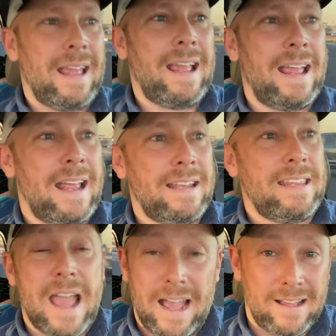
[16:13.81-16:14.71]
And
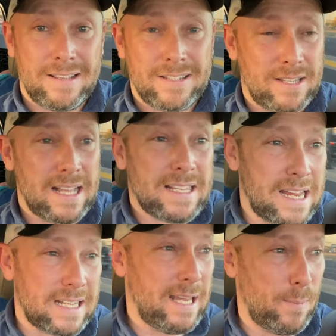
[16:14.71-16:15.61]
yeah, so that's
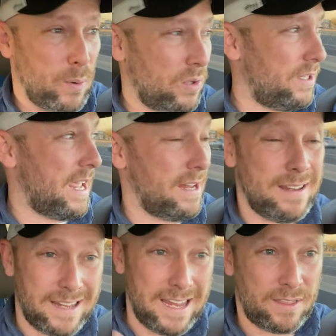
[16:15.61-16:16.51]
like a typical day.
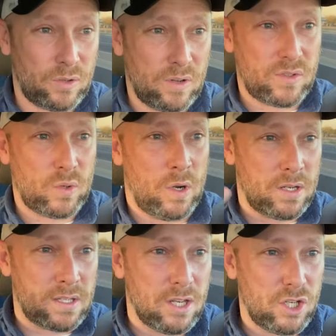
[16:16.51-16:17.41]
Hit thrift
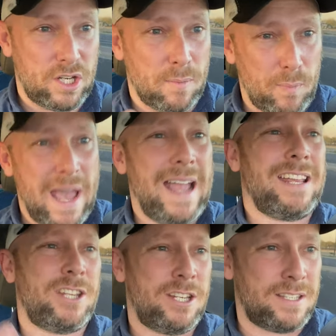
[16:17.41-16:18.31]
stores, ship
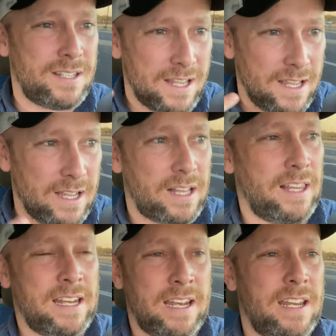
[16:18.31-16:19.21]
packages,
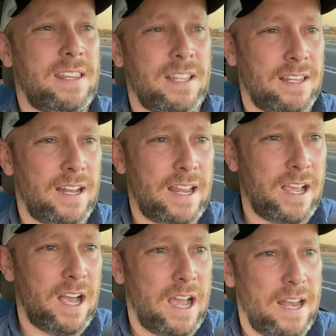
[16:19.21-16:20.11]
clean anything that I
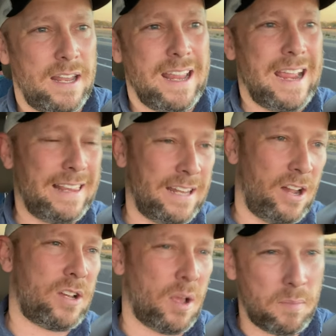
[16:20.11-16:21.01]
got, and then
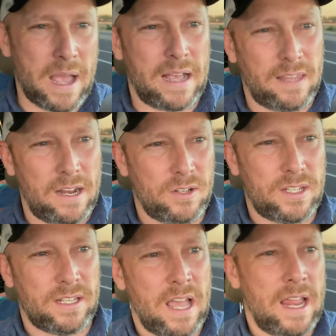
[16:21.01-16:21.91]
I'll come back later
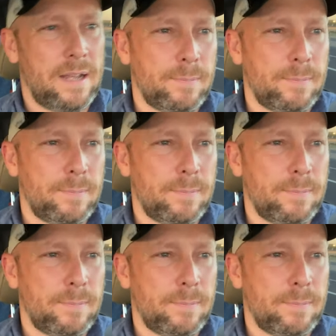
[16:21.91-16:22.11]
tonight